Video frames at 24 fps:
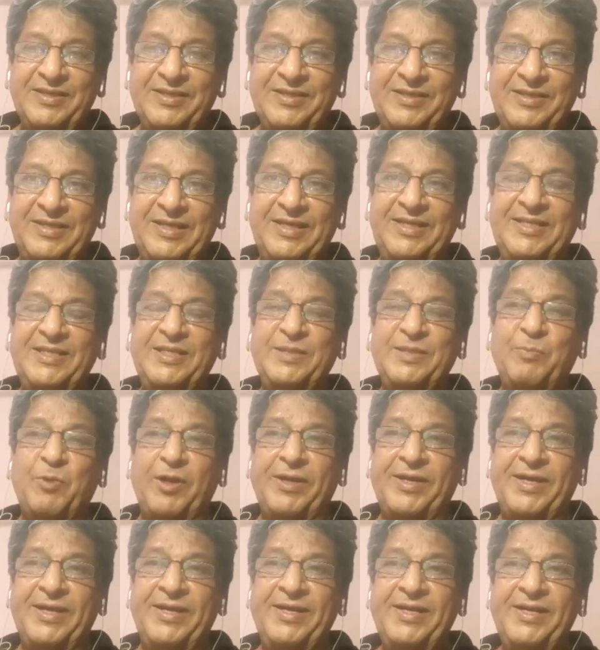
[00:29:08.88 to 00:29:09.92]
That is
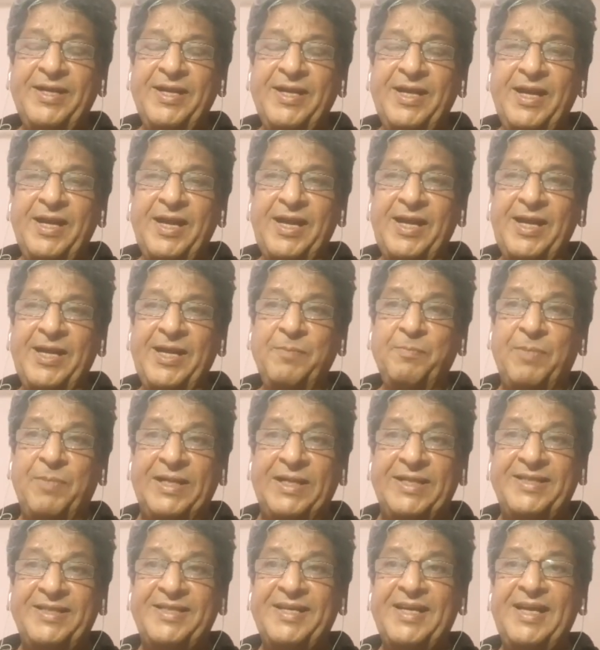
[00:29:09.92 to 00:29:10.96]
important. And
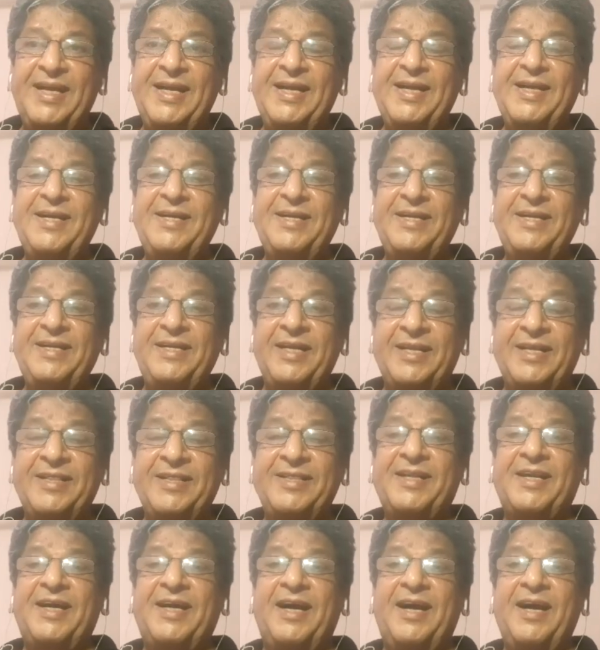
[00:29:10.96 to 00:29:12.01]
mantra and
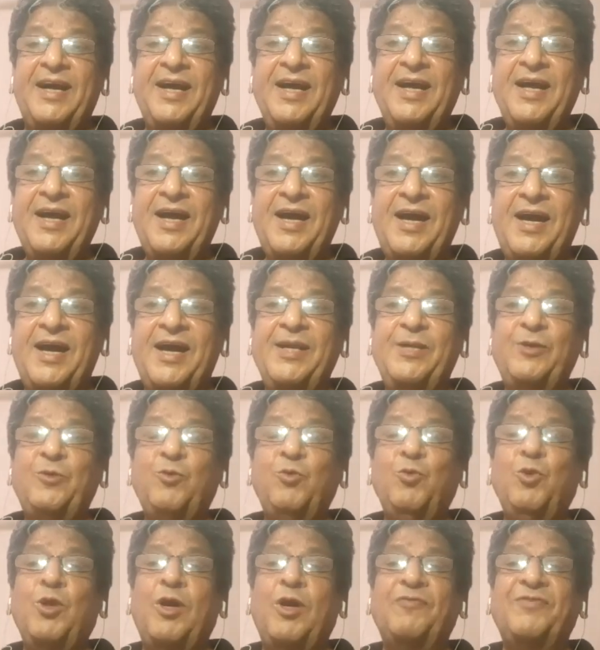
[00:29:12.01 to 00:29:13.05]
yantra are a
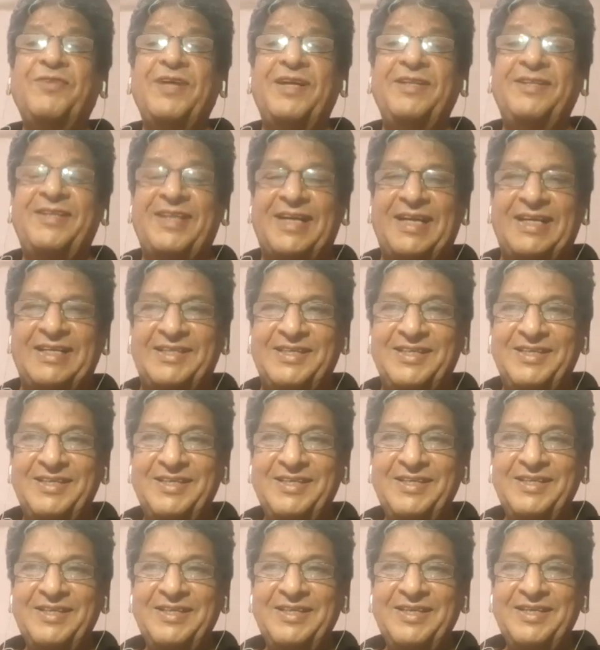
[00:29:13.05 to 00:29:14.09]
tool of Tantras.
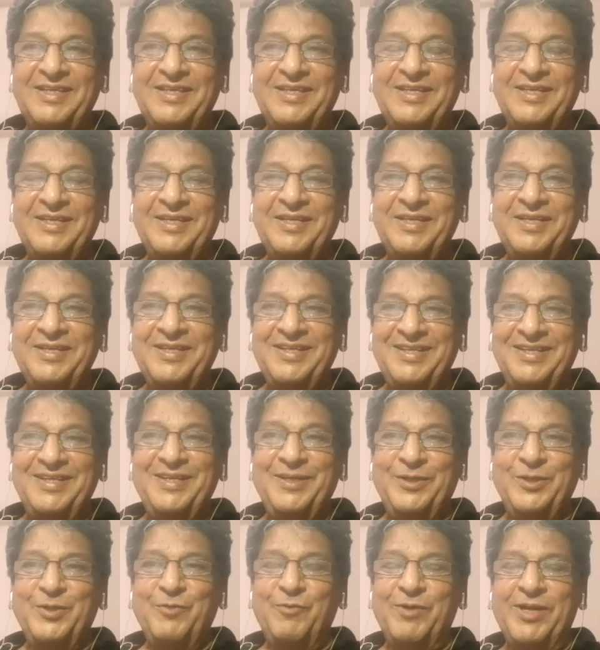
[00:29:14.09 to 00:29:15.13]

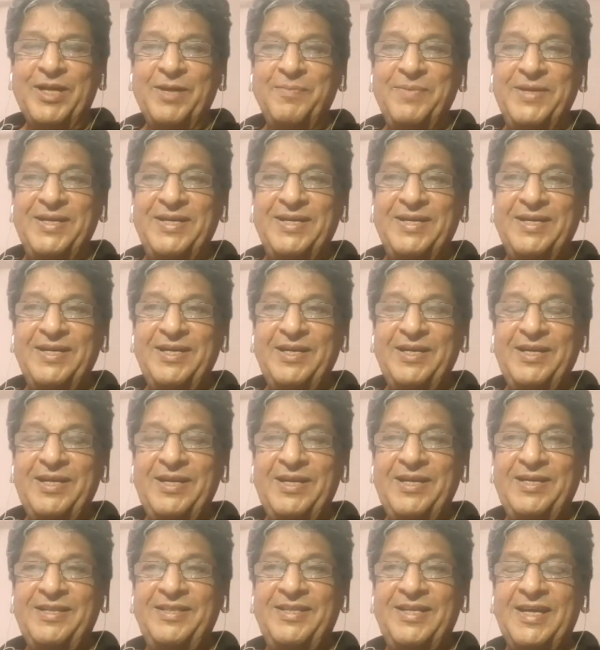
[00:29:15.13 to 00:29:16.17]
You know what I mean?
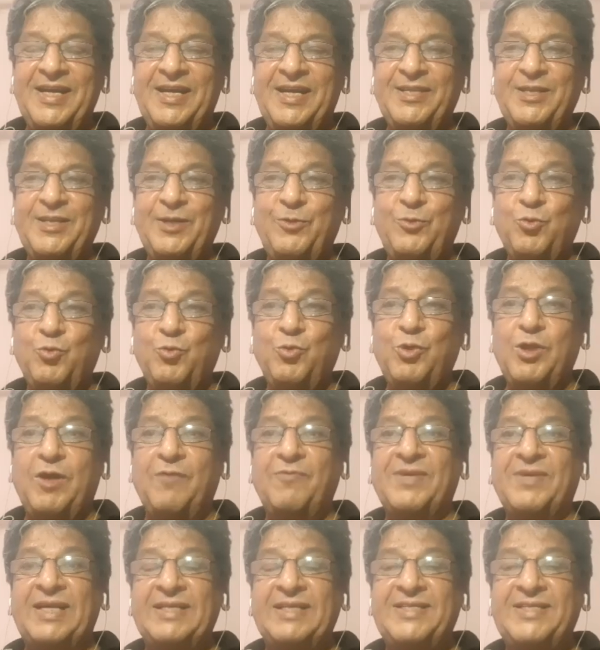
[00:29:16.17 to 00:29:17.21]
They are the tool
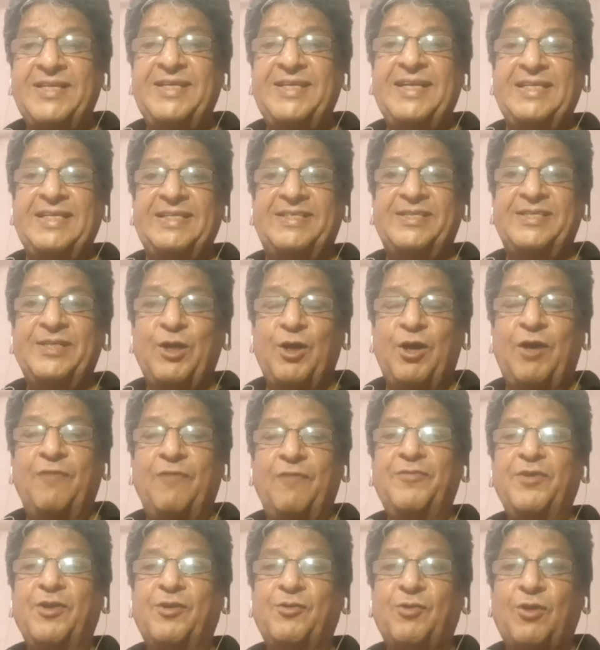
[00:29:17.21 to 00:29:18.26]
of transcendence of
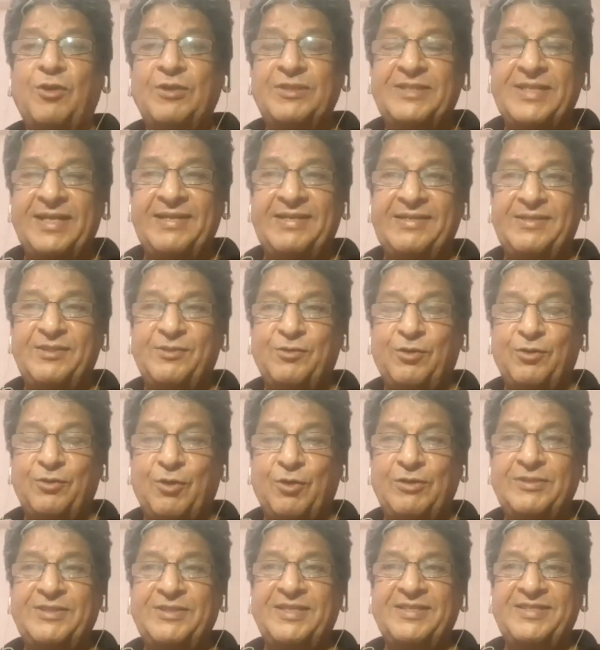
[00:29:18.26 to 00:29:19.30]
your
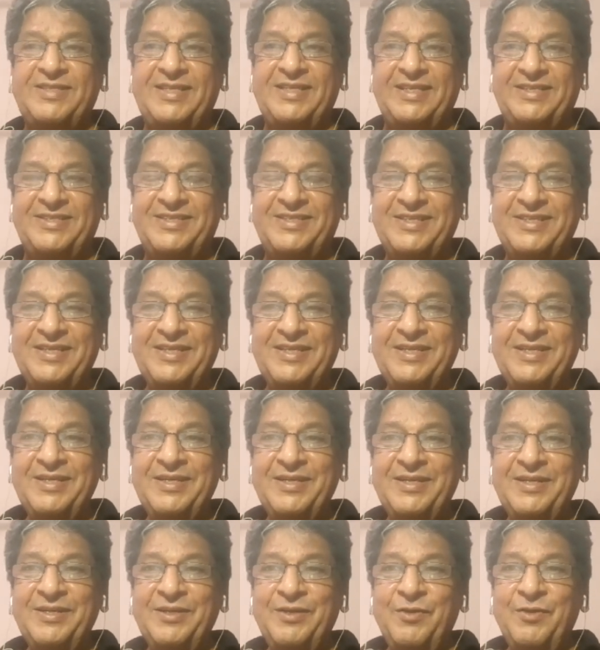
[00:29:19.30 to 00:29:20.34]
consciousness
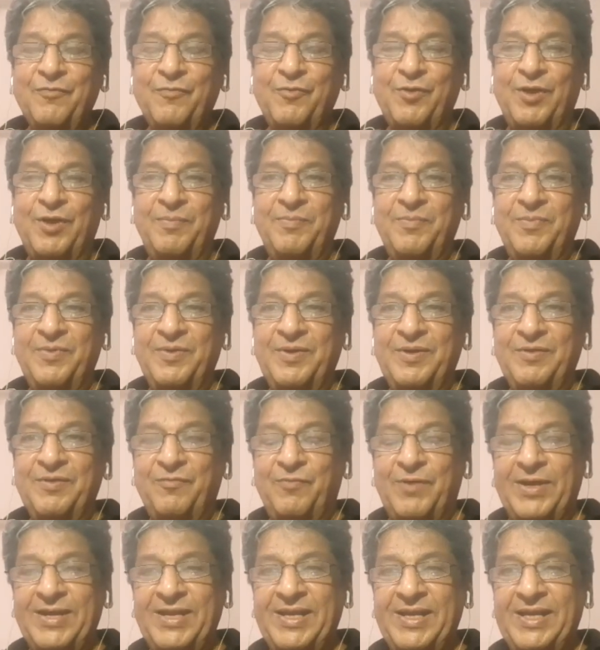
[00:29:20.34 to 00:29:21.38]
from
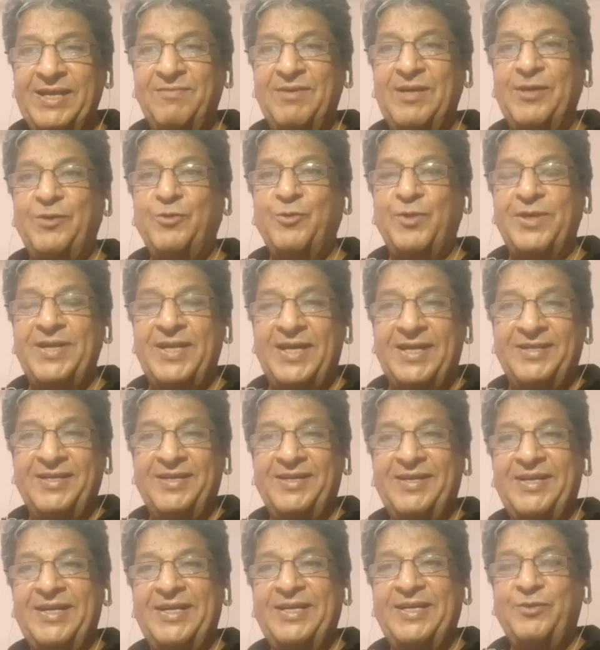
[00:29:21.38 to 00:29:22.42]
one level to
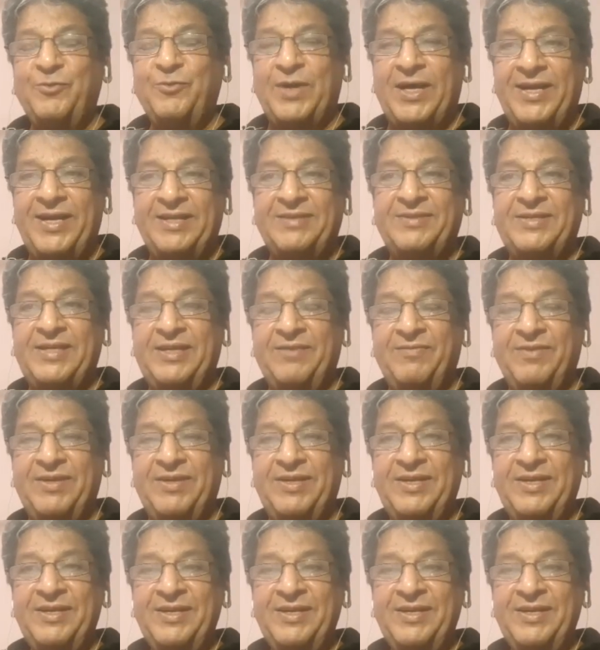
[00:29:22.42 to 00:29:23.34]
another and to highest level.